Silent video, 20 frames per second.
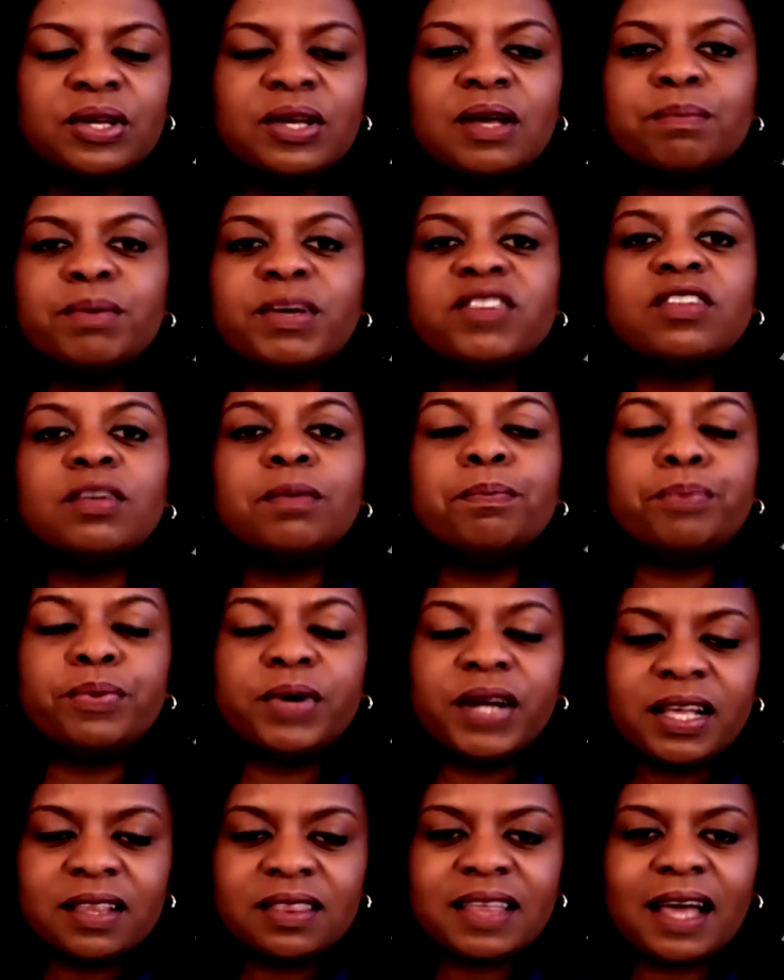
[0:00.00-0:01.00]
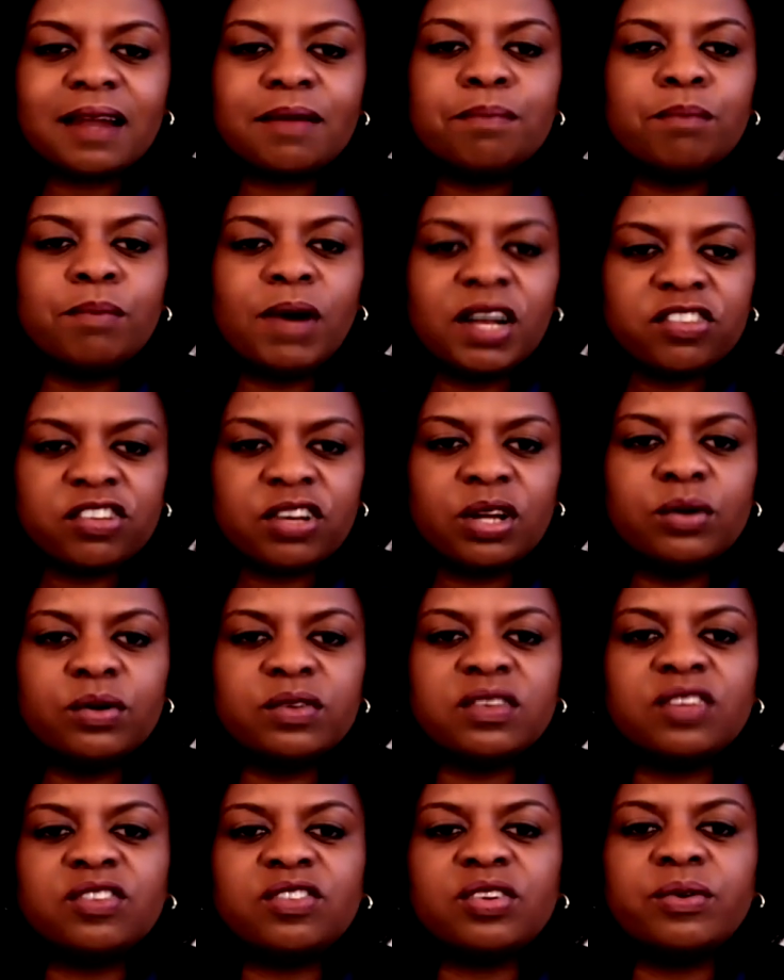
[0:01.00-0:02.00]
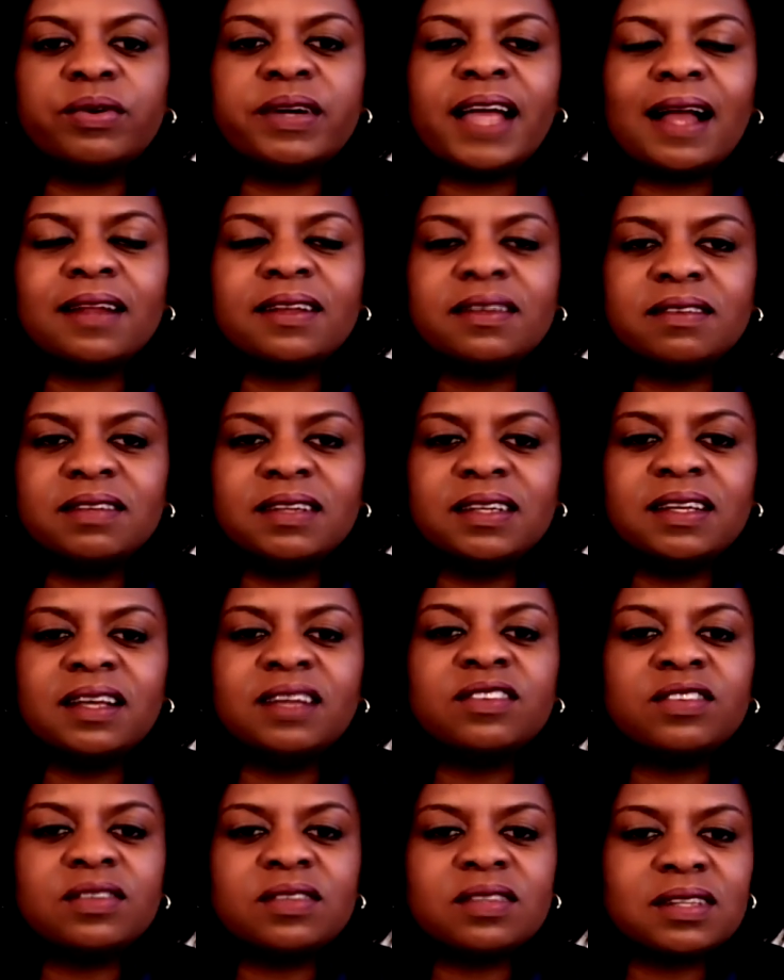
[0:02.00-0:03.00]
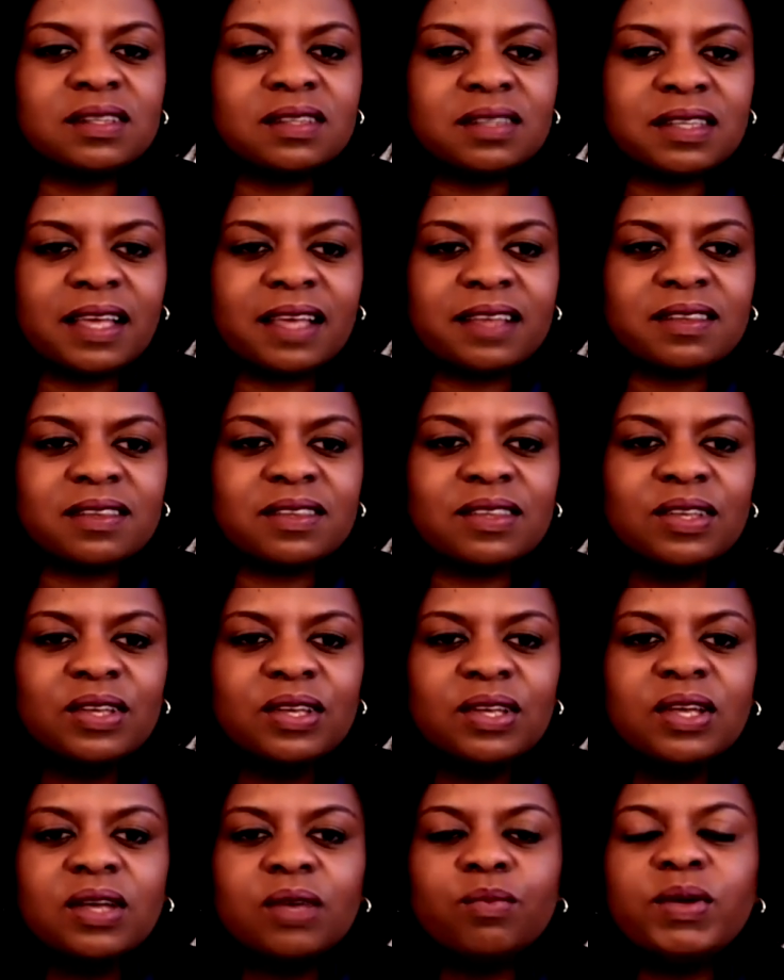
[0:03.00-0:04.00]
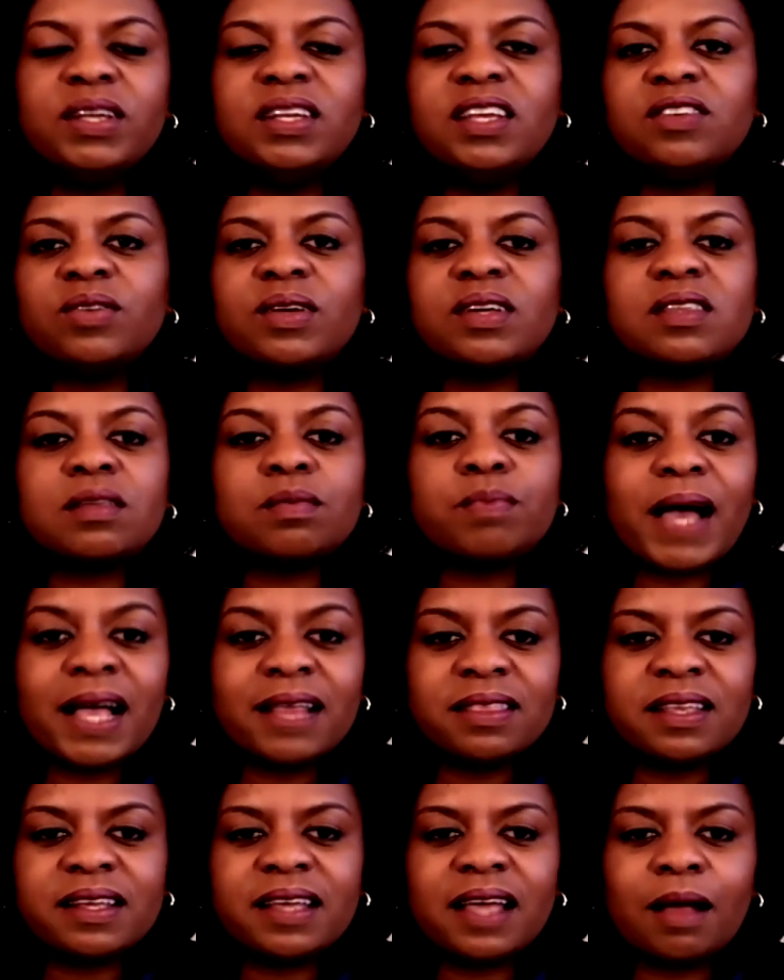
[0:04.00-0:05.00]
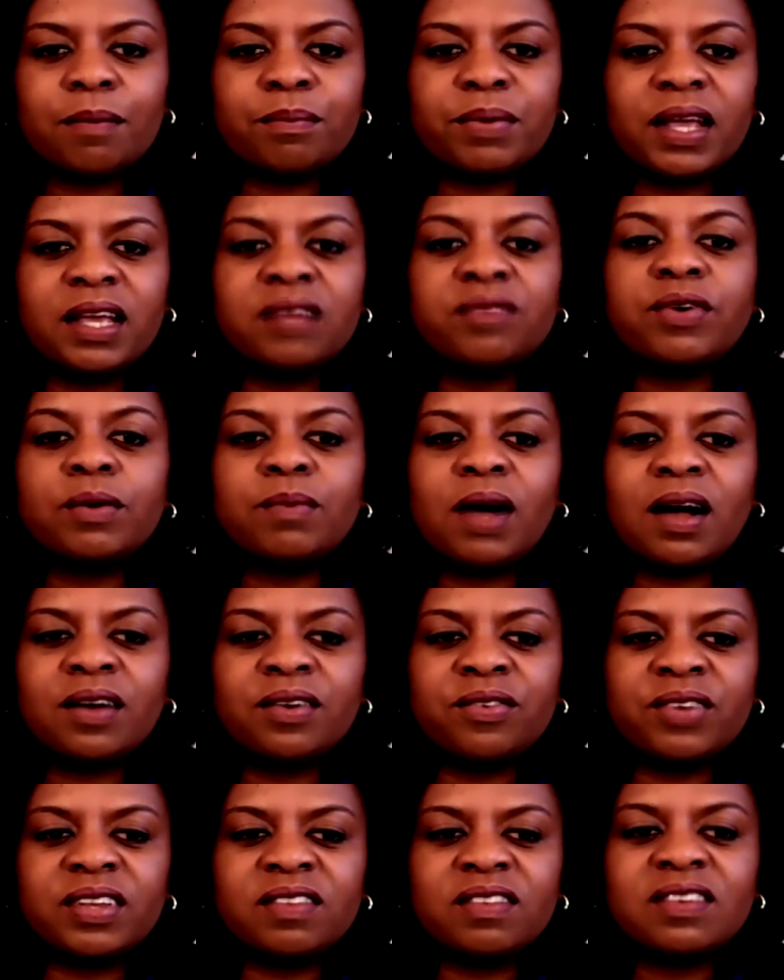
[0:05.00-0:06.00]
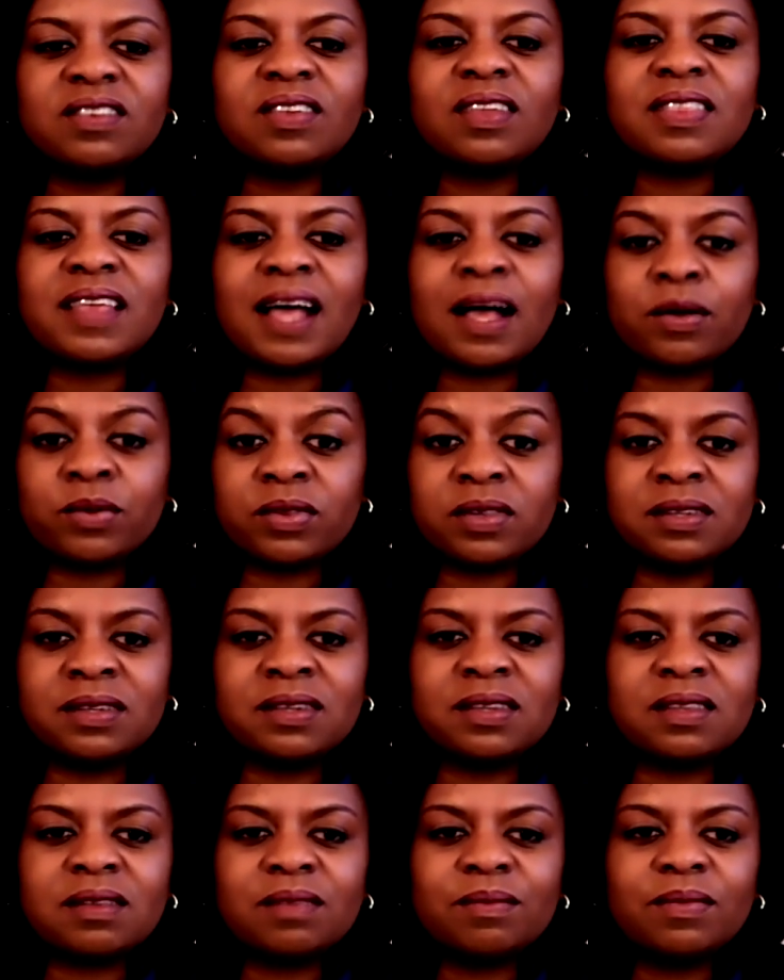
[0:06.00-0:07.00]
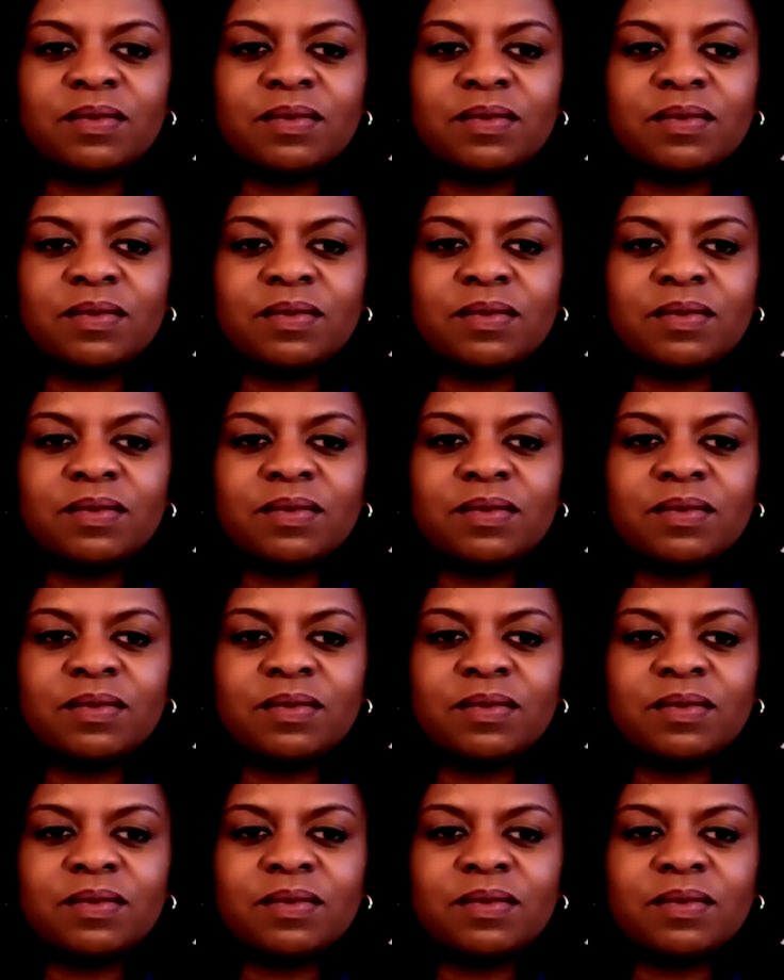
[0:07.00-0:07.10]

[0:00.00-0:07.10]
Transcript: But to bring that much closer to reality and to success, we need to expand the campaign from hundreds to thousands.